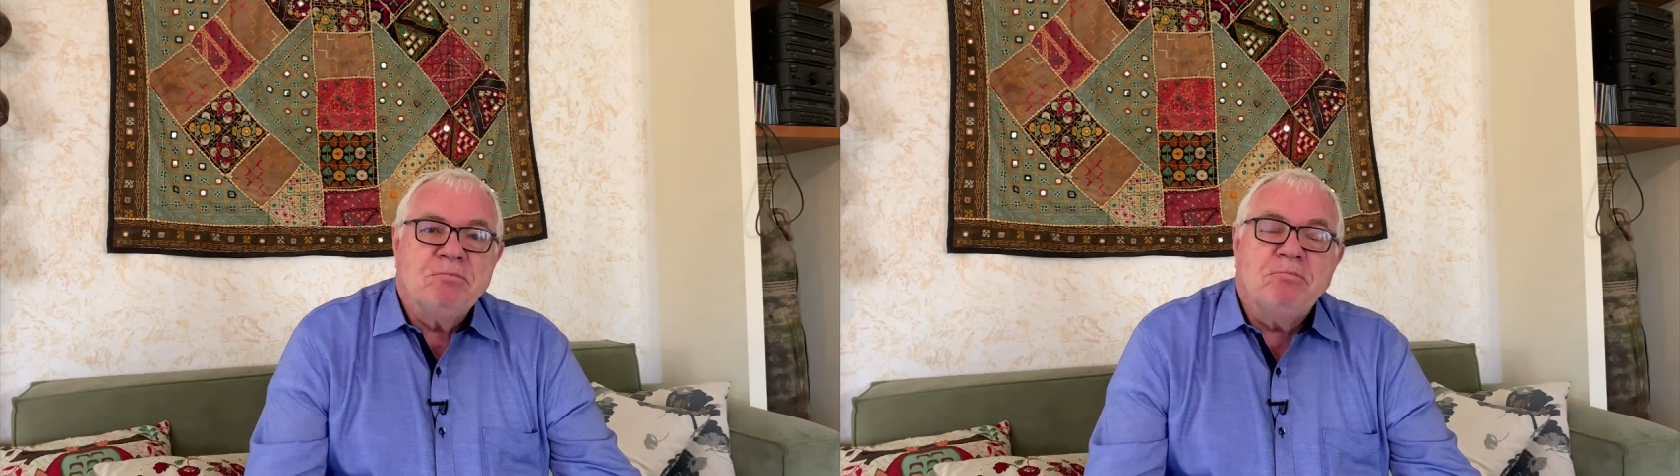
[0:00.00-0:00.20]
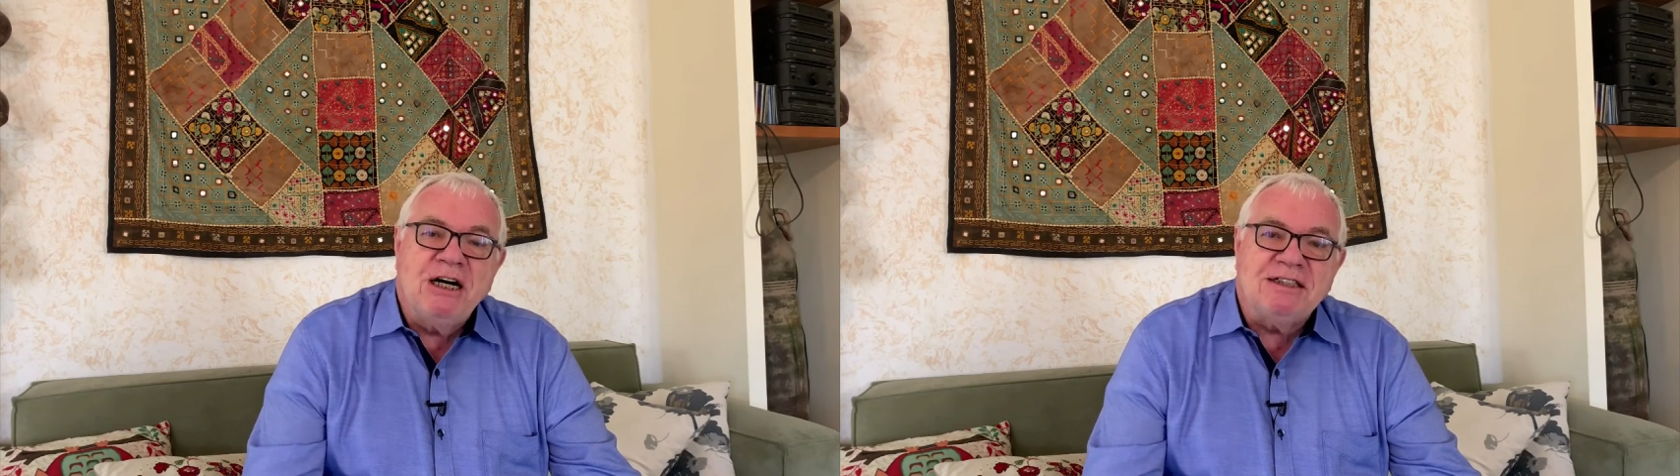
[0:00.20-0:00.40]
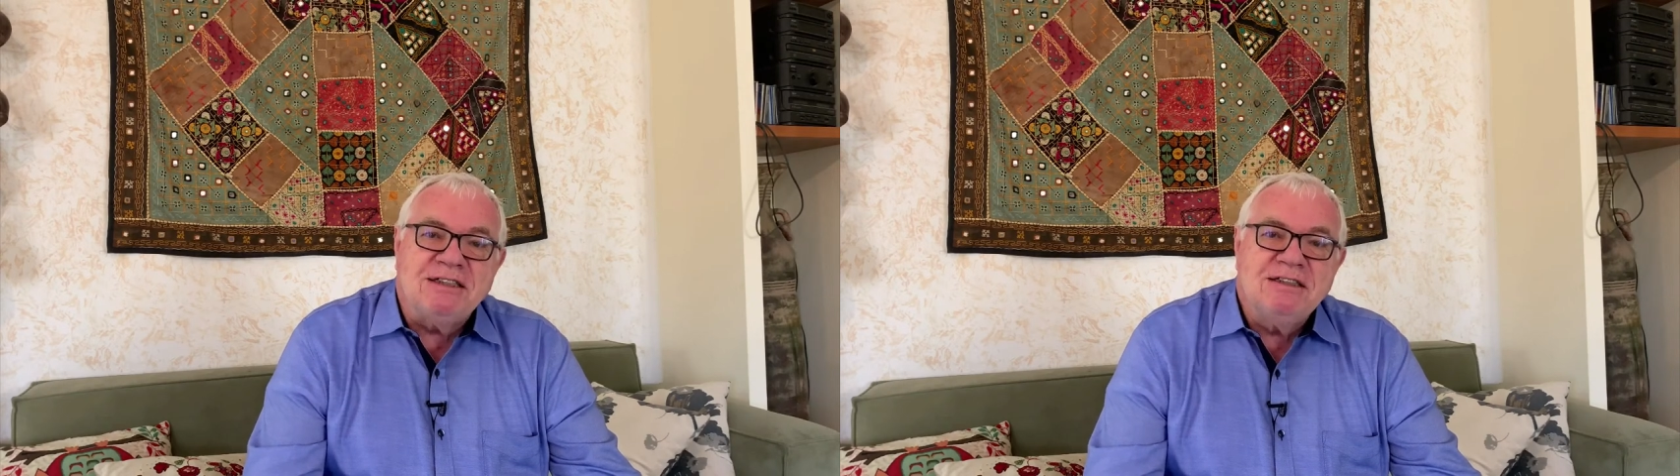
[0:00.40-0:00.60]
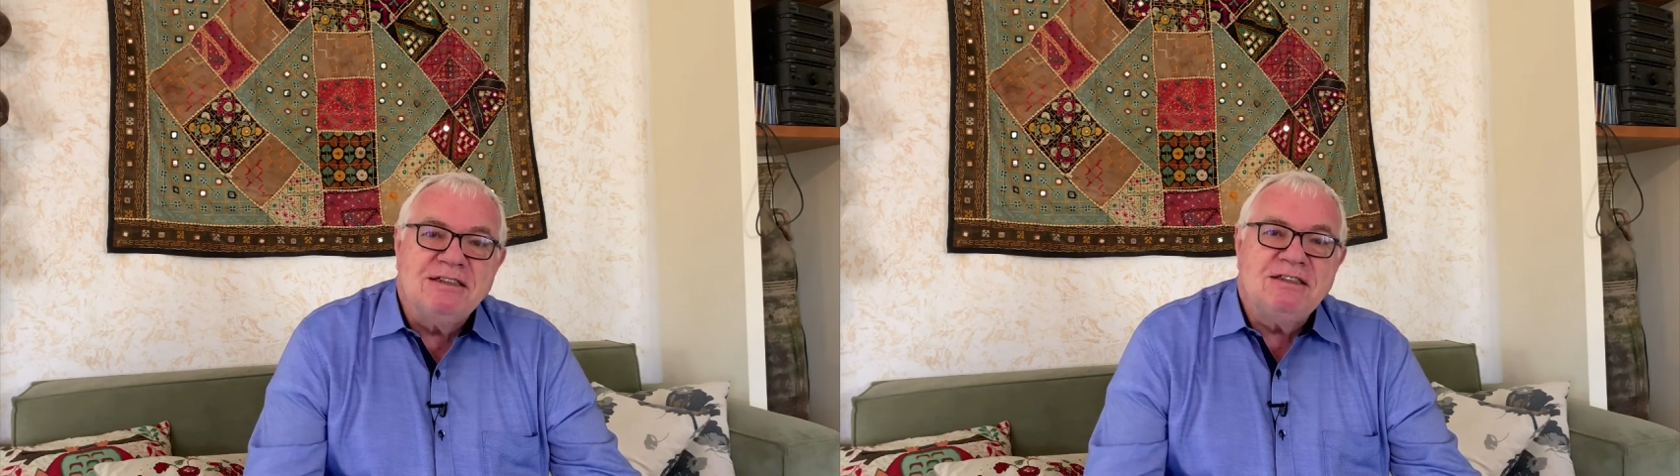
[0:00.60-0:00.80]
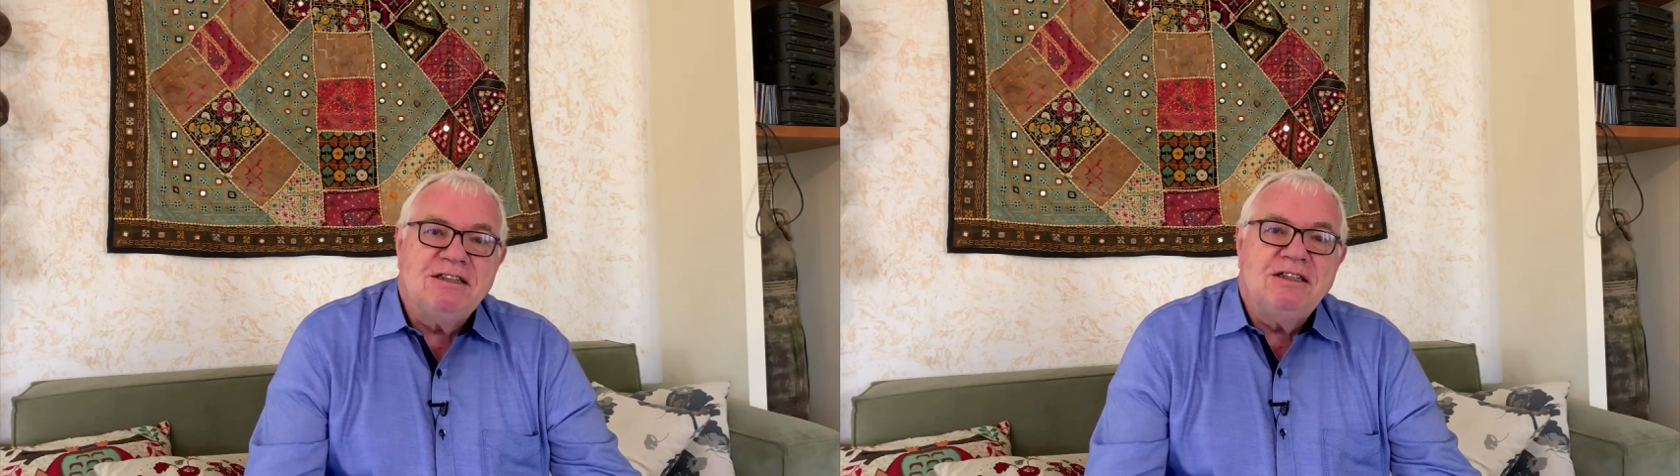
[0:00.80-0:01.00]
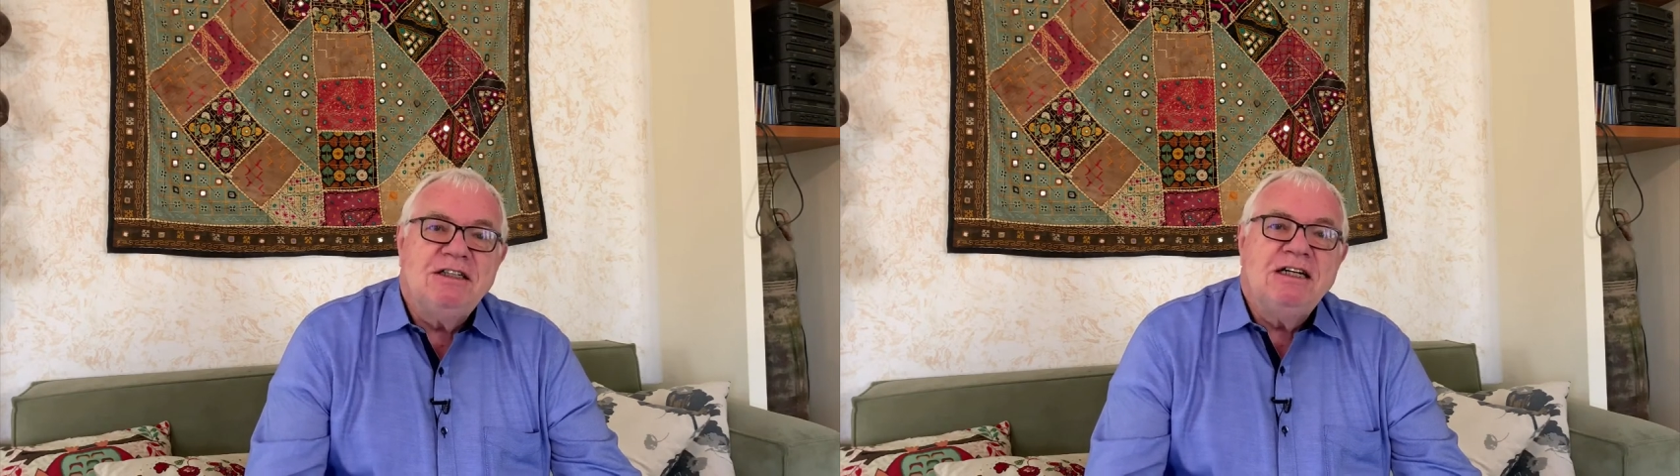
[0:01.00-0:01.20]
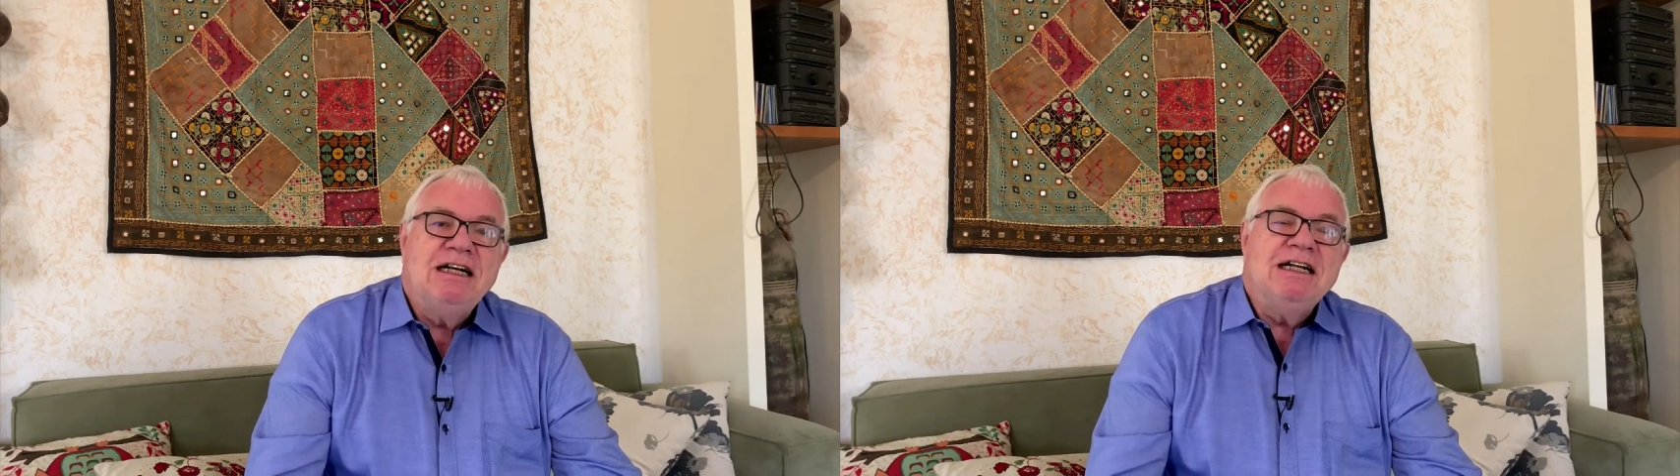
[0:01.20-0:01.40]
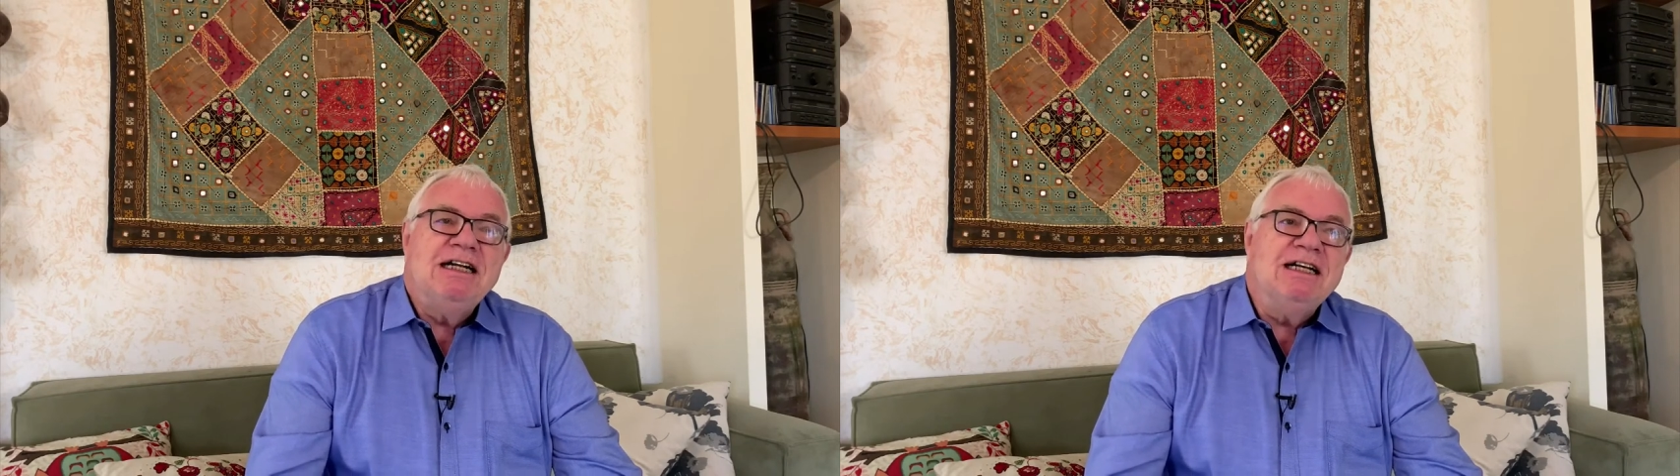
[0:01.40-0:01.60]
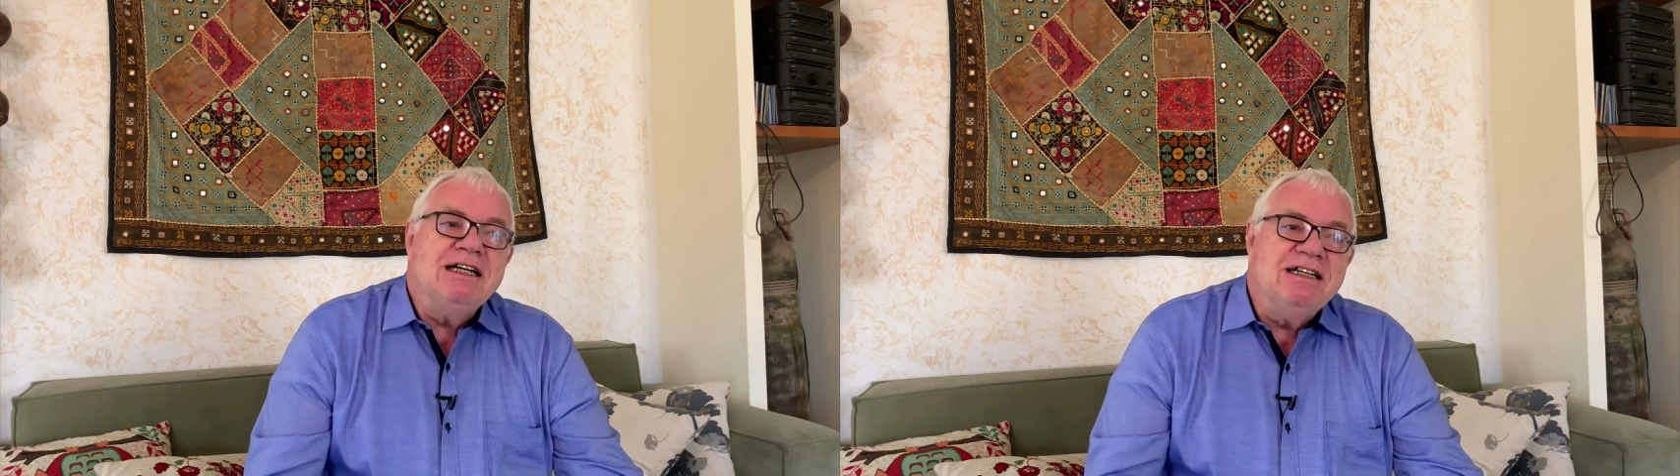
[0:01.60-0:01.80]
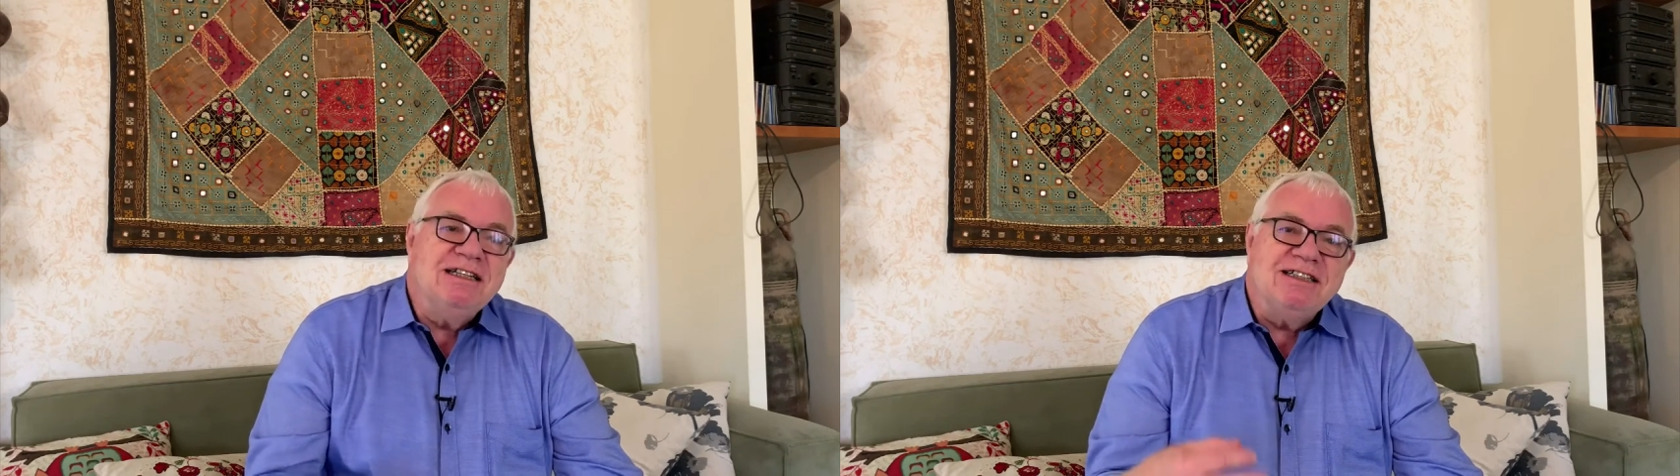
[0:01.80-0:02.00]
but it